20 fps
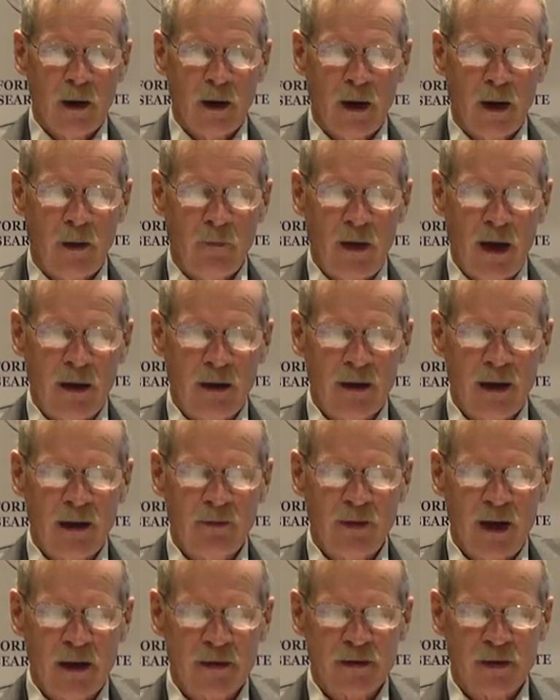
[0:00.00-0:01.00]

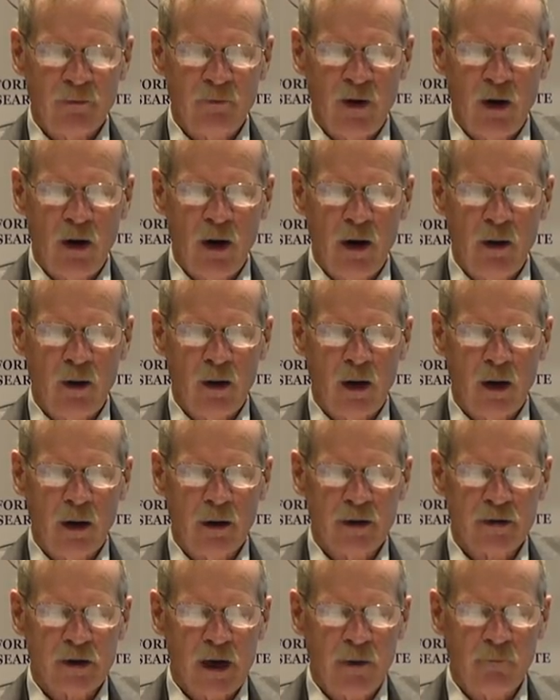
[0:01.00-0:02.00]
That's a very
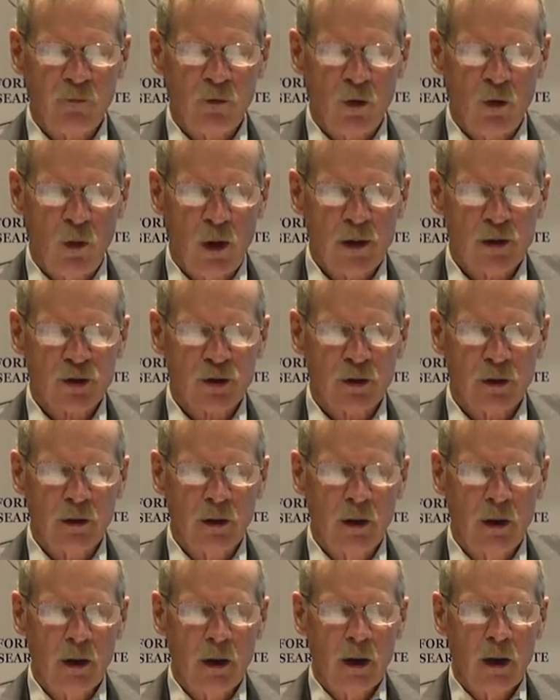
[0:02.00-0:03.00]
insightful
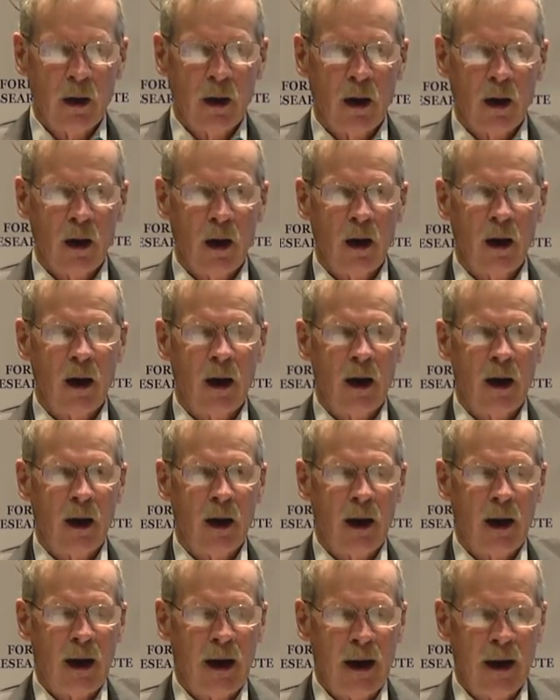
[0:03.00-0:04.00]
question.
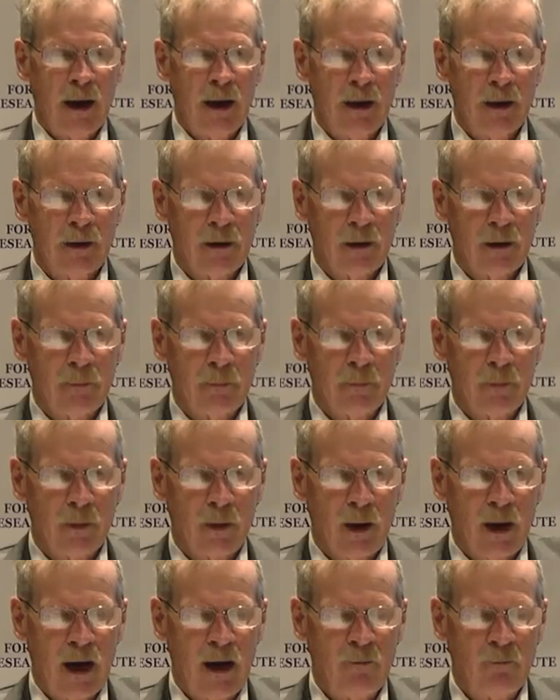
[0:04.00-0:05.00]
I've
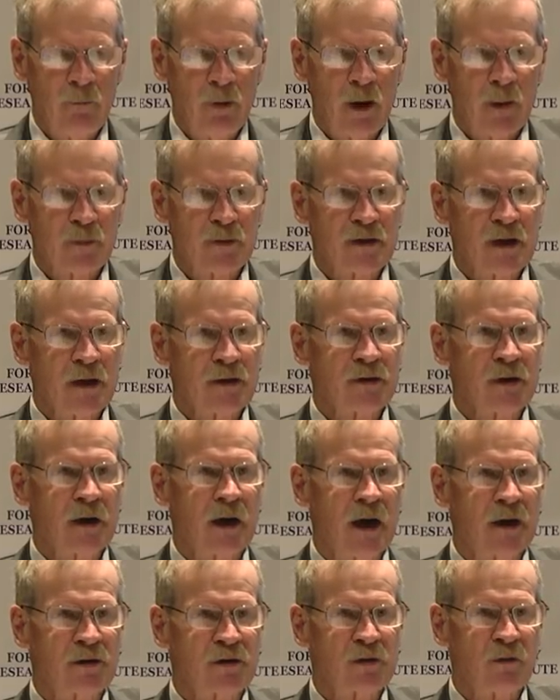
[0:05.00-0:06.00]
been
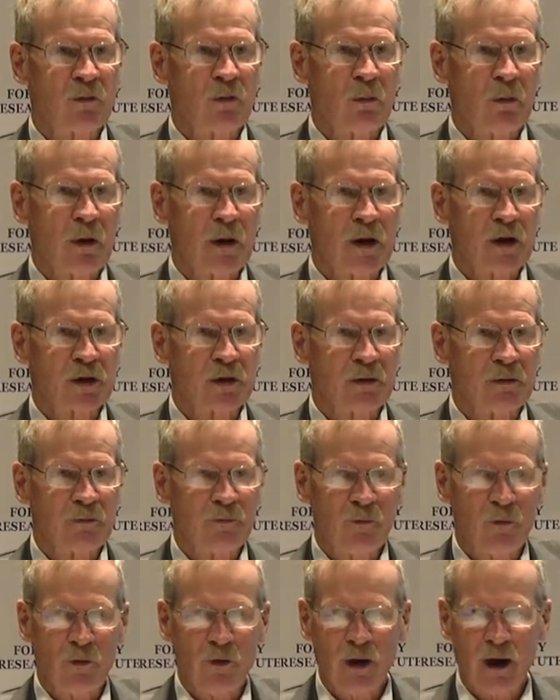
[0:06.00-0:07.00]
obsessing on civil religion
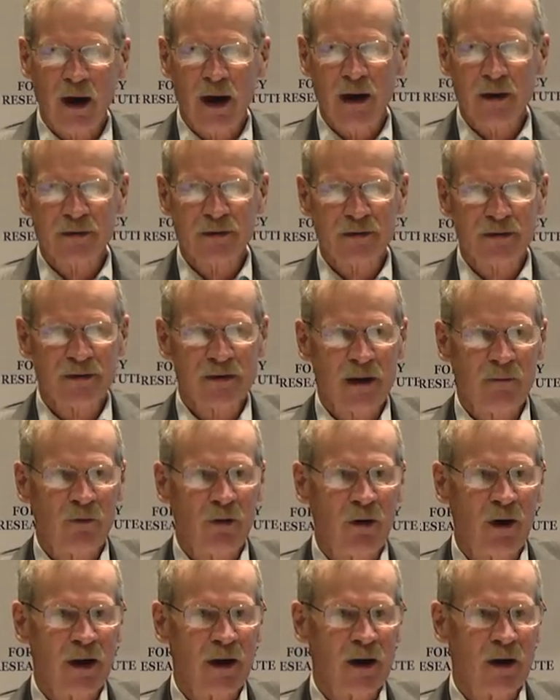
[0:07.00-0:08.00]
for the last
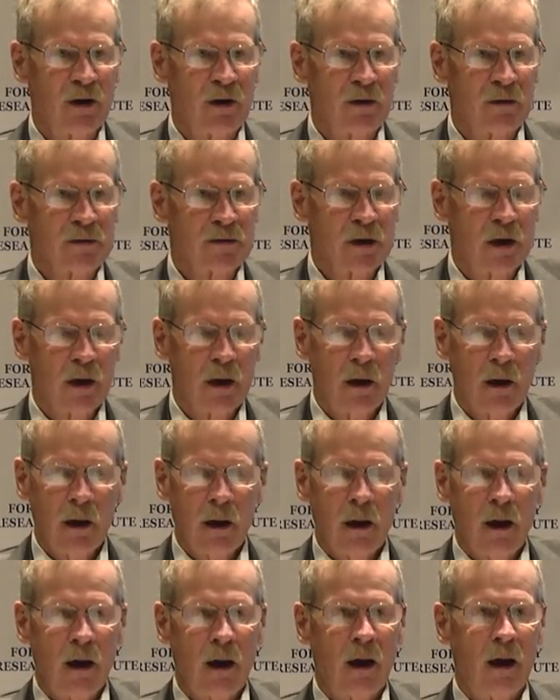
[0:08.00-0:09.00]
7 or 8 years,
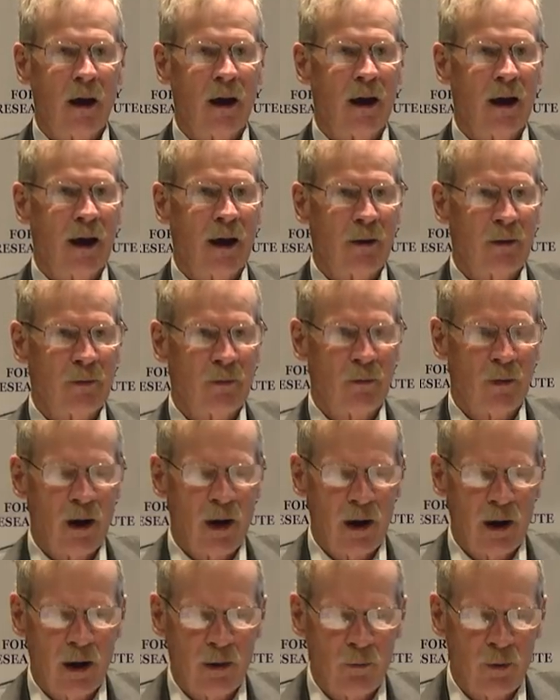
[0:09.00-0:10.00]

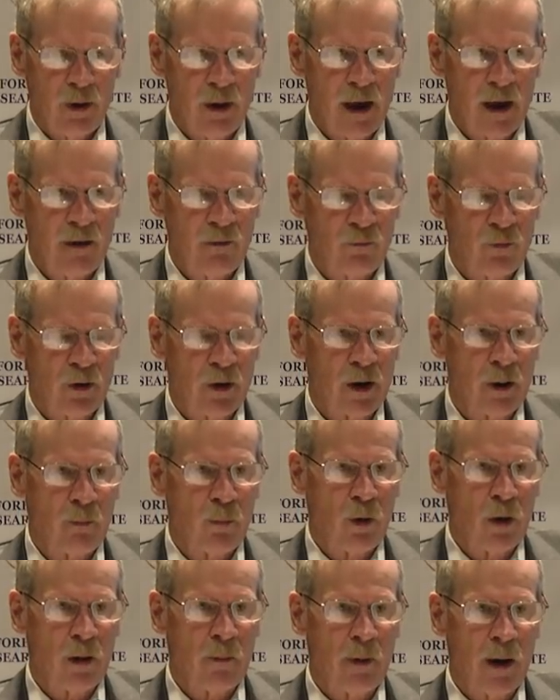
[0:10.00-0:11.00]
I've written a
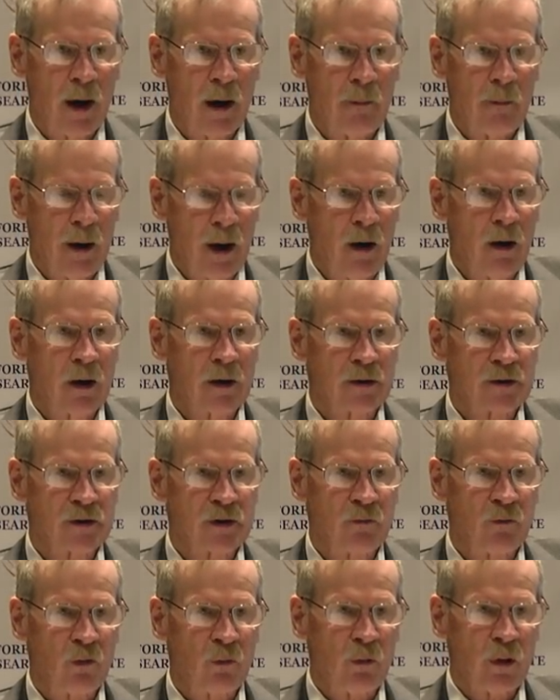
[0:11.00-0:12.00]
book about American
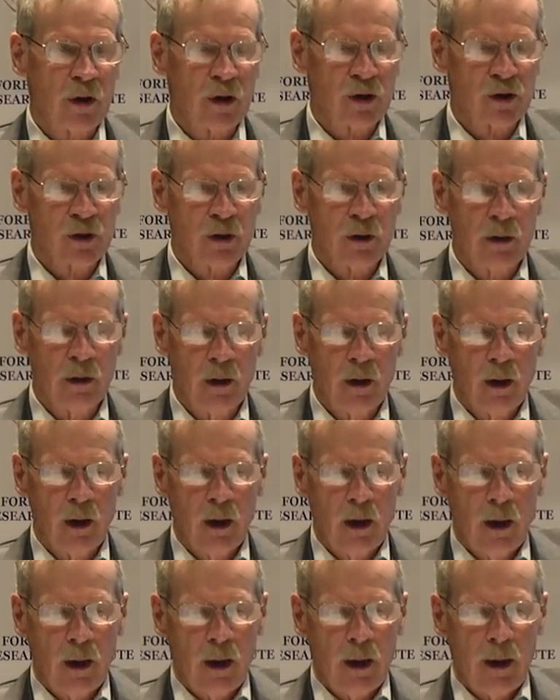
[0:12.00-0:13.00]
civil religion.
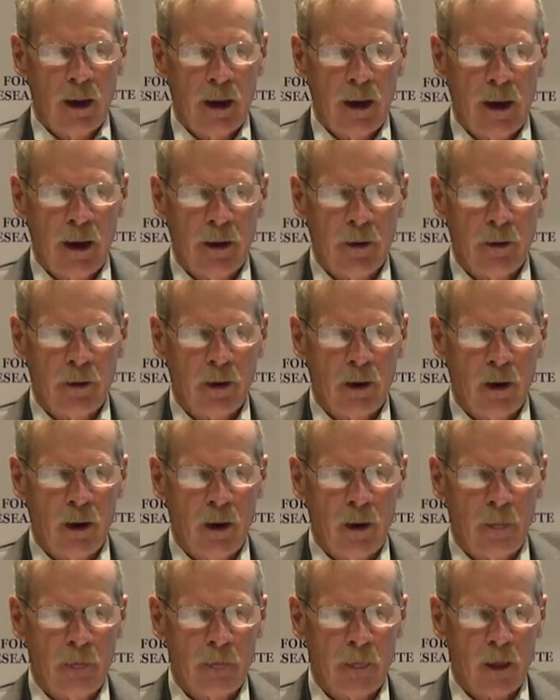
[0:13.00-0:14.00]
And
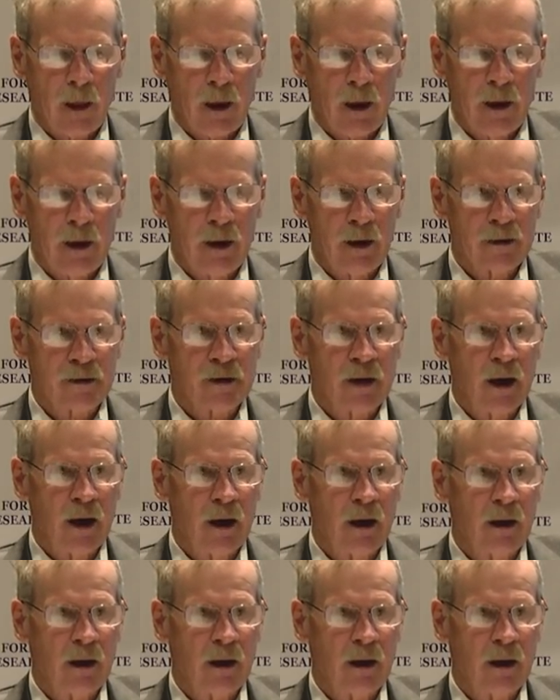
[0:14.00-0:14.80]
it is